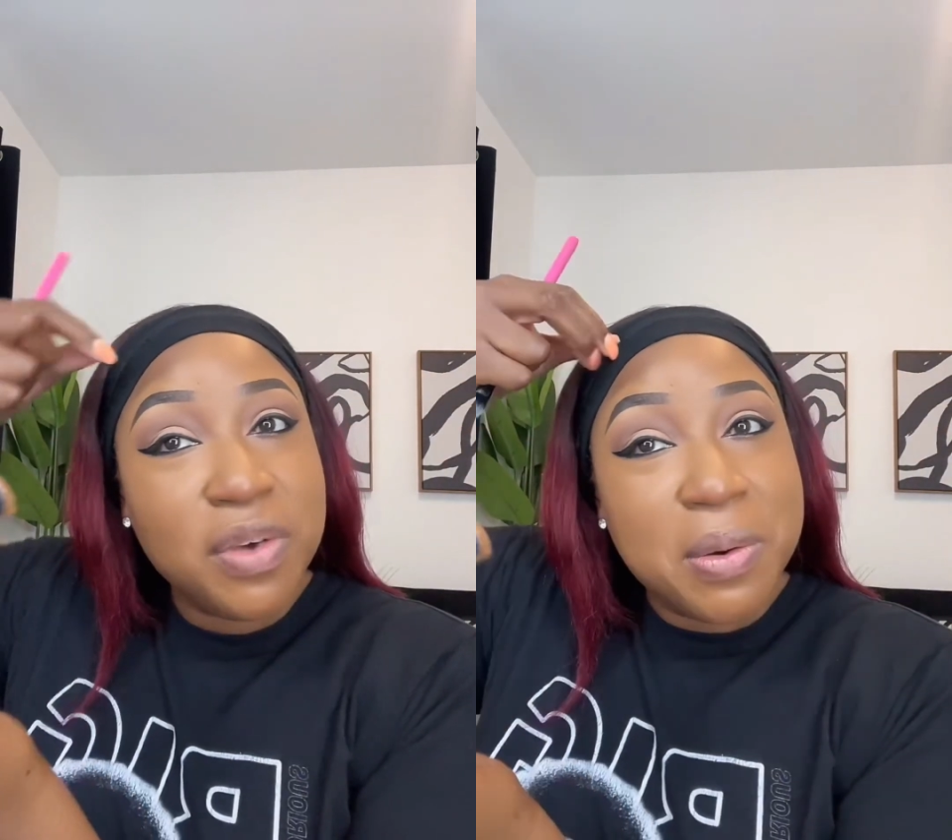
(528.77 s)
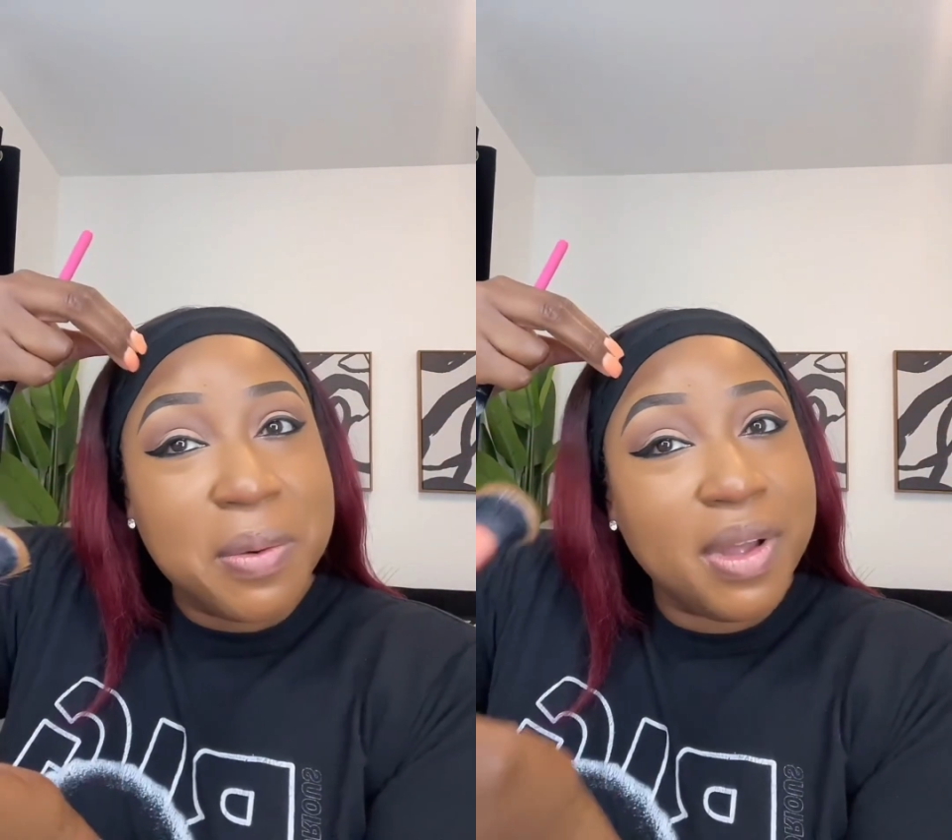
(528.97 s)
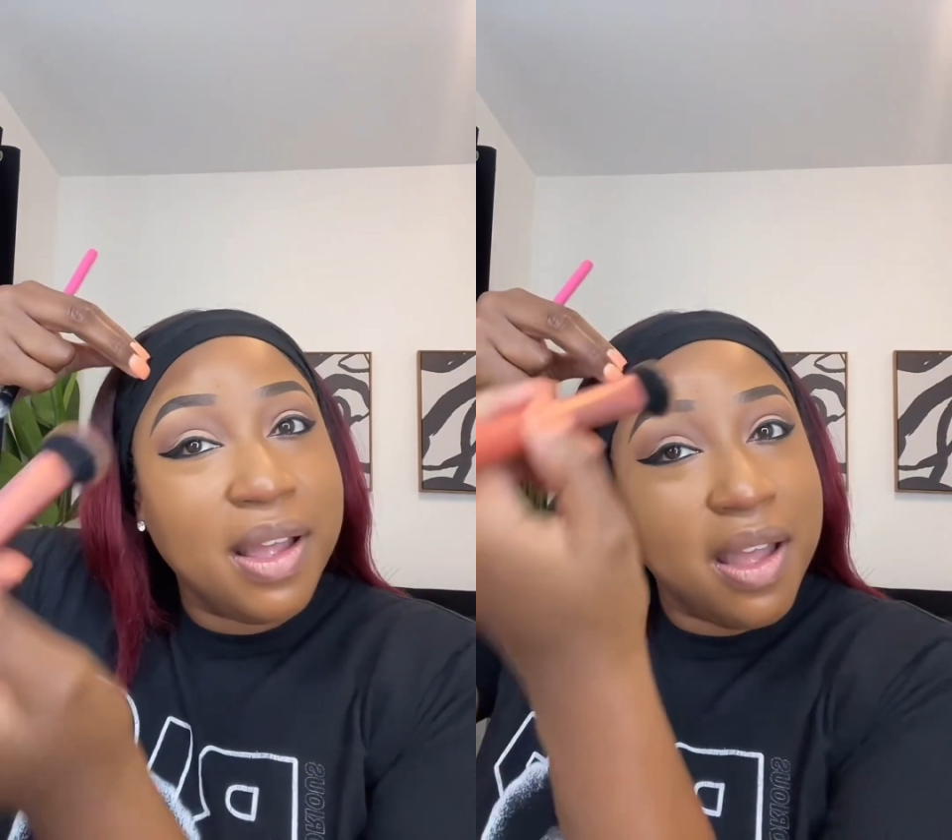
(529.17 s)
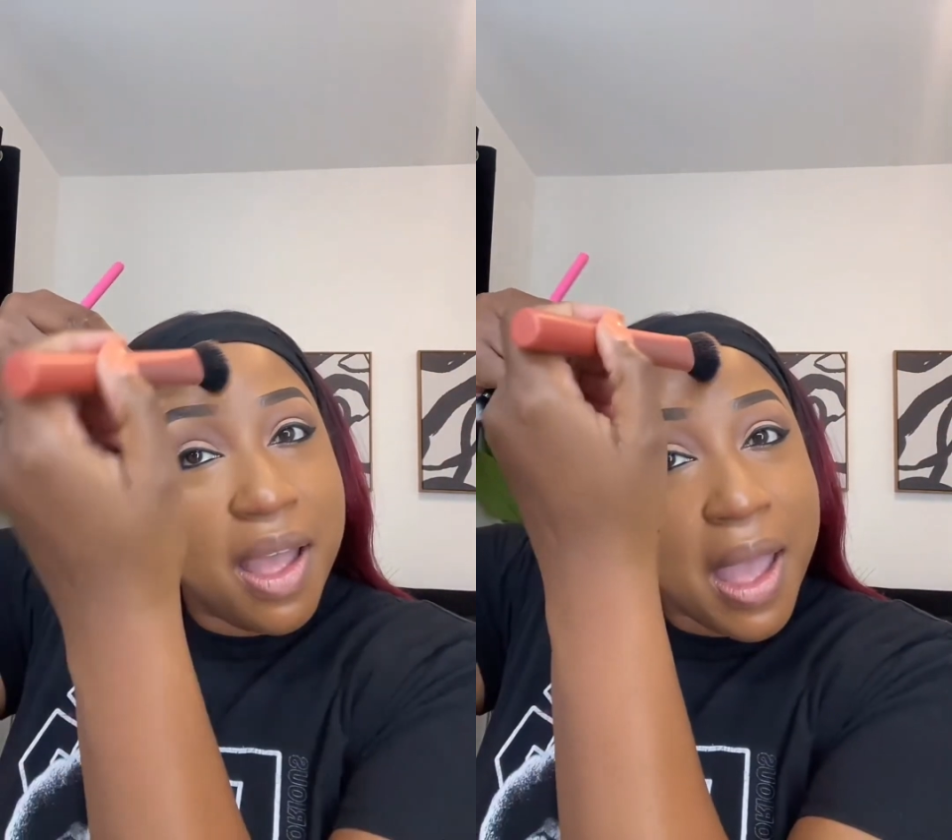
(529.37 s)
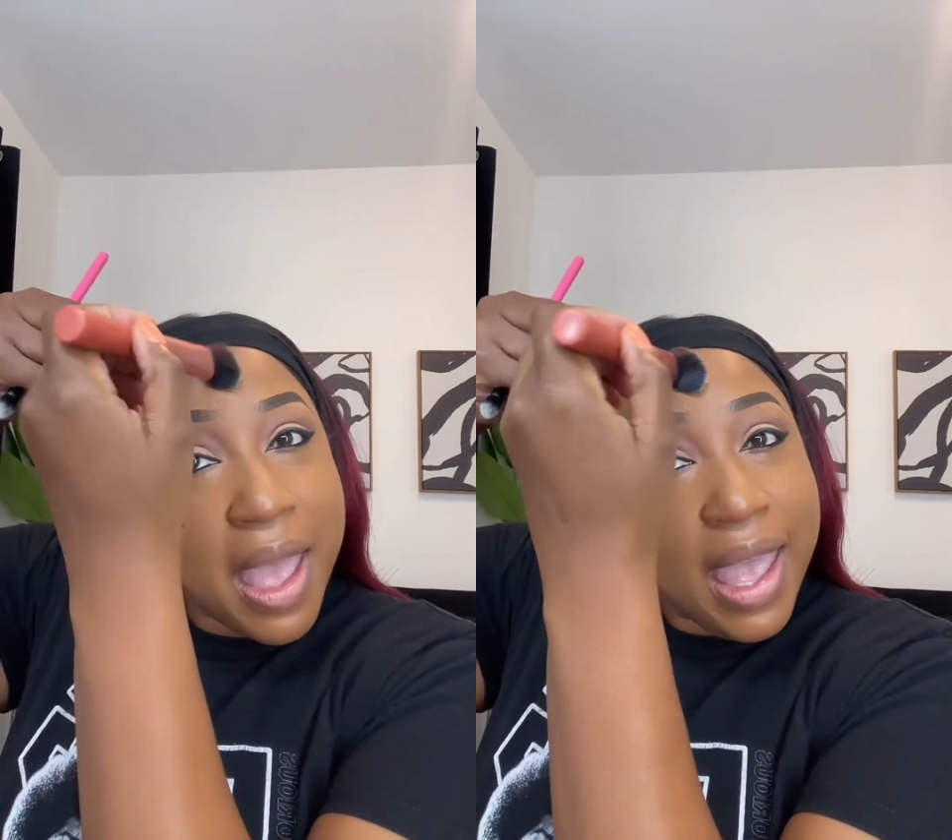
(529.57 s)
Soft Matte
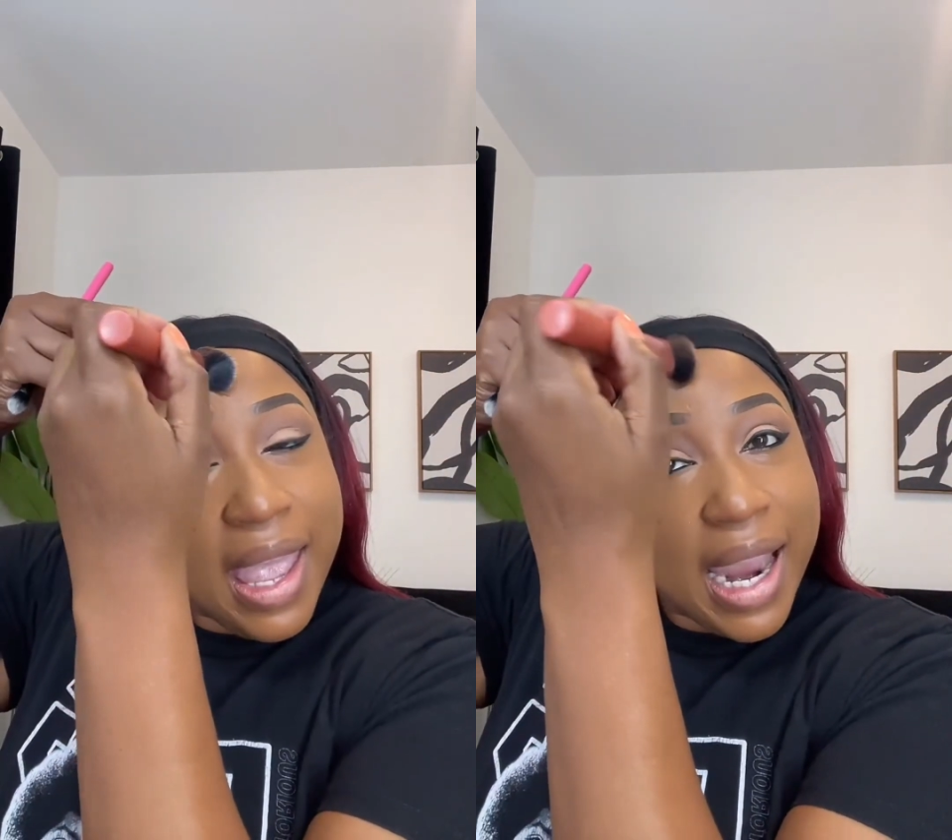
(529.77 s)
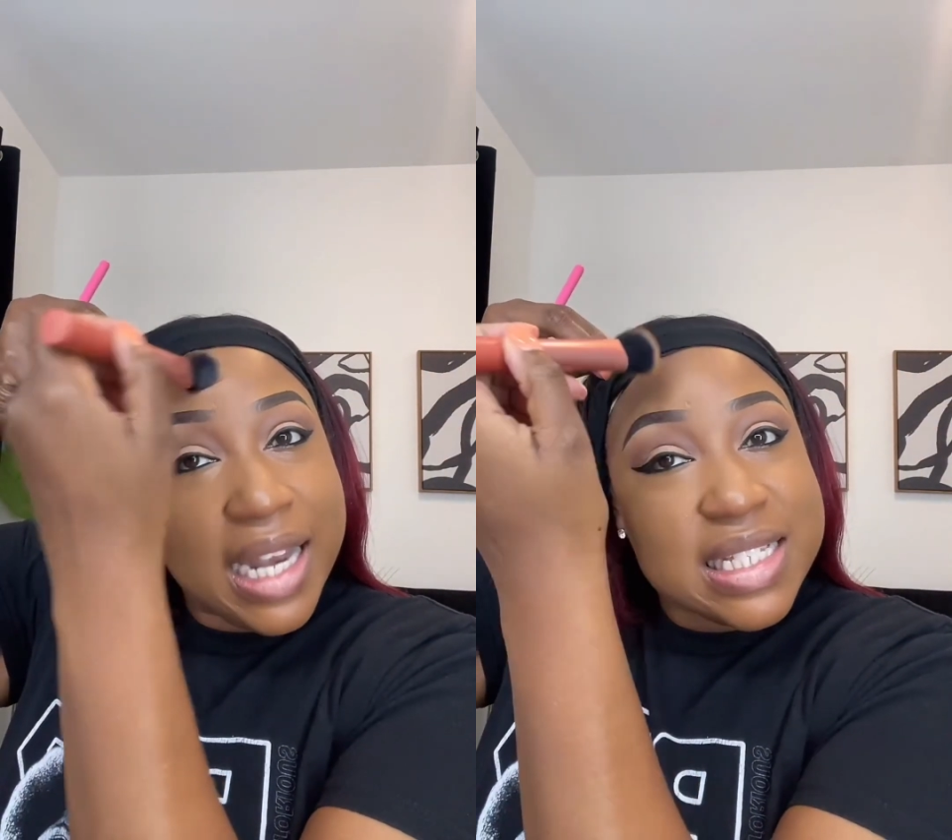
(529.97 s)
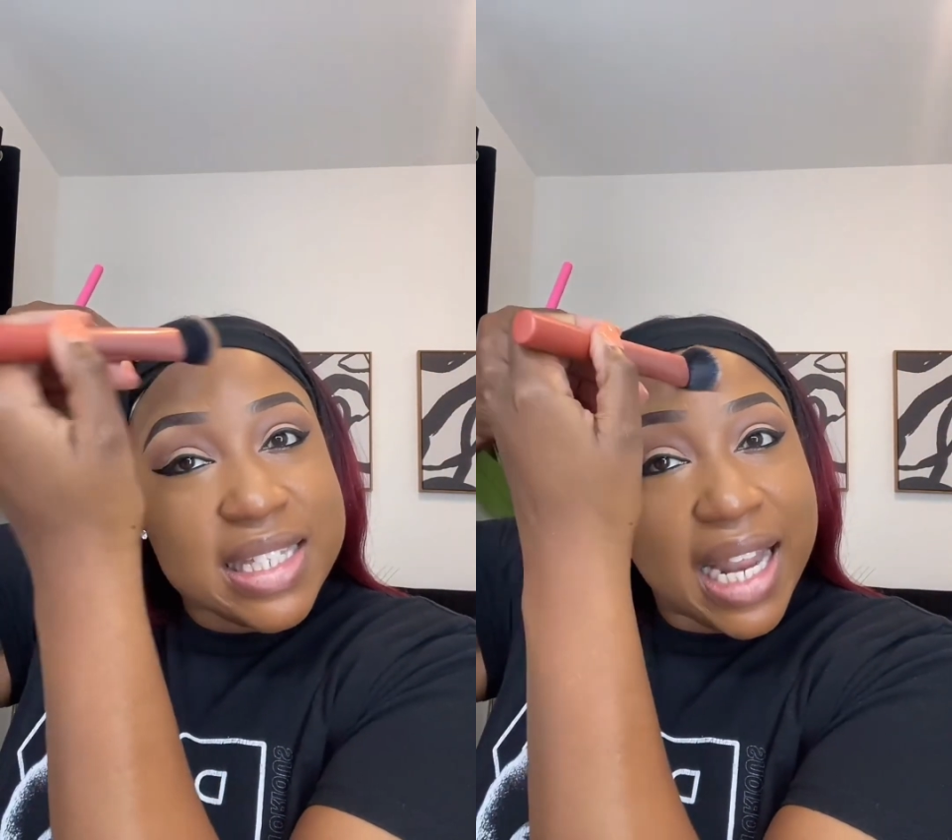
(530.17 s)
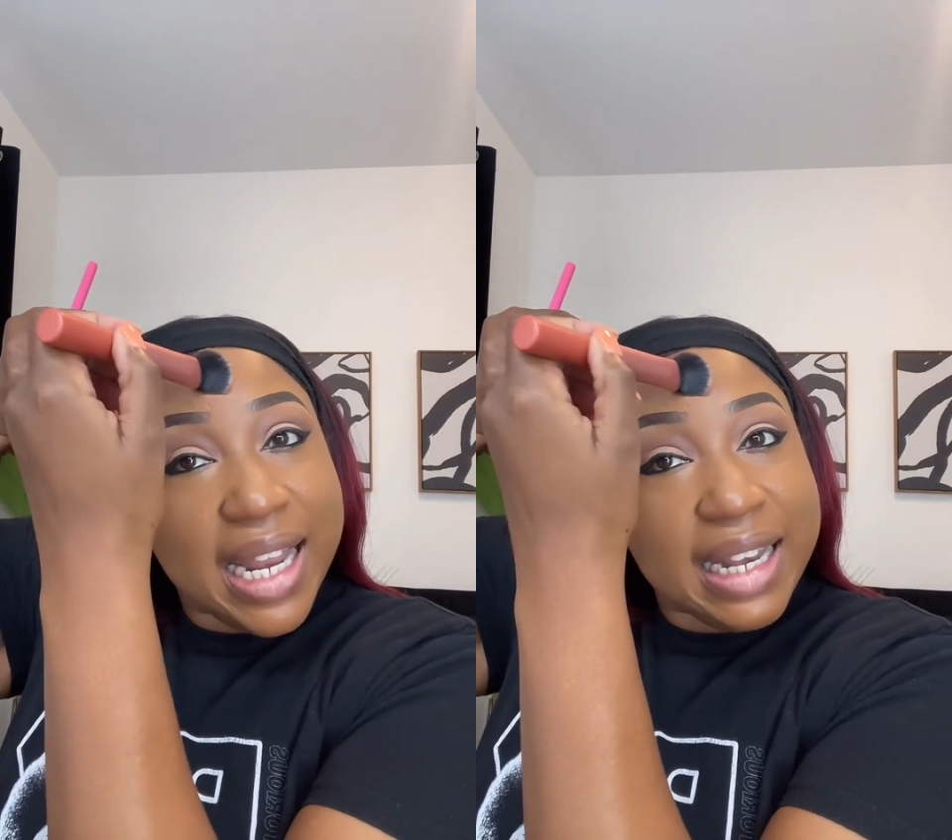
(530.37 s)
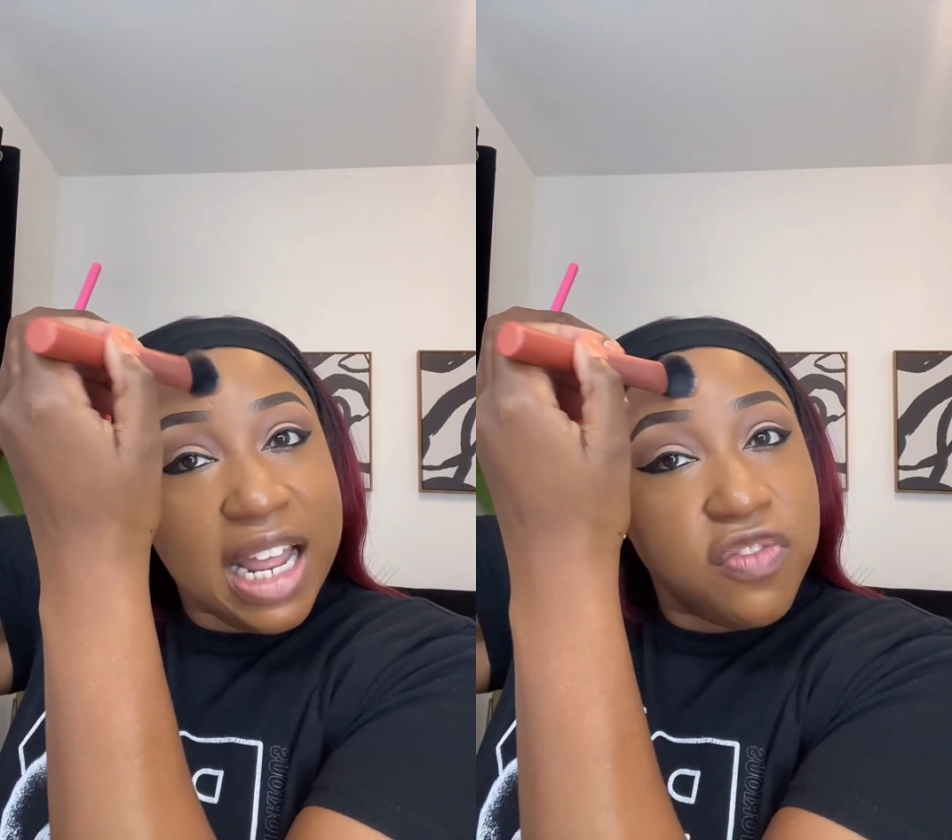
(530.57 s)
Foundation or if you tried